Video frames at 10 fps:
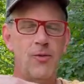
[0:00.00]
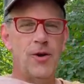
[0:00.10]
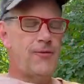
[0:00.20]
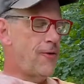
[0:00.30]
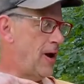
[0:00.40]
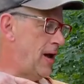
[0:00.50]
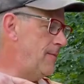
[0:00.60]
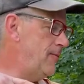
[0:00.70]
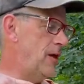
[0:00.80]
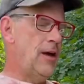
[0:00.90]
a wood
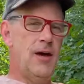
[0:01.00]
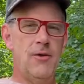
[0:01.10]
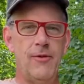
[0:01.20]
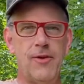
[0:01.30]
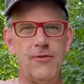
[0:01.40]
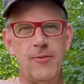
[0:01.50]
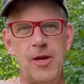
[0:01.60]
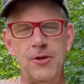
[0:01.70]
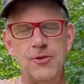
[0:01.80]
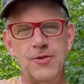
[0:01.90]
frame and we've got some
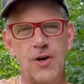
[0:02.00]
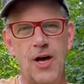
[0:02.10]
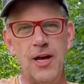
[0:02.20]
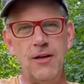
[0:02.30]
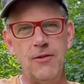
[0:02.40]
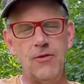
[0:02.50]
hinges on it.